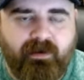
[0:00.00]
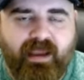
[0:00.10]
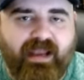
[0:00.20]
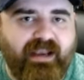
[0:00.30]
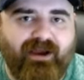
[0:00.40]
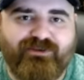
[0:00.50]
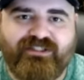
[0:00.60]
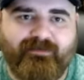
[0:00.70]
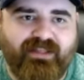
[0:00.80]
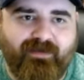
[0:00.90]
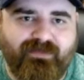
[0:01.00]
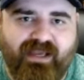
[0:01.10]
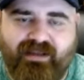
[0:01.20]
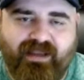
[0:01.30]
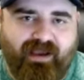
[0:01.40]
And now you see him in the
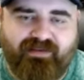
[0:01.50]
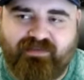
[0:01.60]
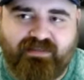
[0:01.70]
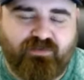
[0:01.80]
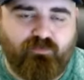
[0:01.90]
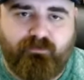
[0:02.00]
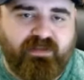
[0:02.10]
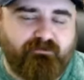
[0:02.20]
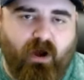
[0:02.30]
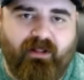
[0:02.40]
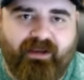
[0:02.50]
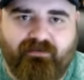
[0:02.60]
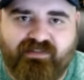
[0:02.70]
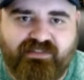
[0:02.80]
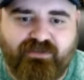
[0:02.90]
NBA, and yeah, his his his ball
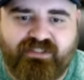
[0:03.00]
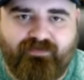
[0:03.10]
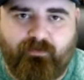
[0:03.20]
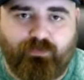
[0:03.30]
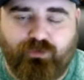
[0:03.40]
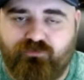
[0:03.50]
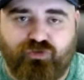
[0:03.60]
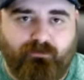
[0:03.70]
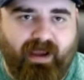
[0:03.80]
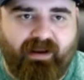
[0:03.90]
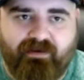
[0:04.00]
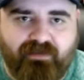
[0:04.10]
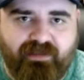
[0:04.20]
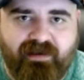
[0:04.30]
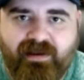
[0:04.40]
handling skills have improved
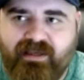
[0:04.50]
dramatically.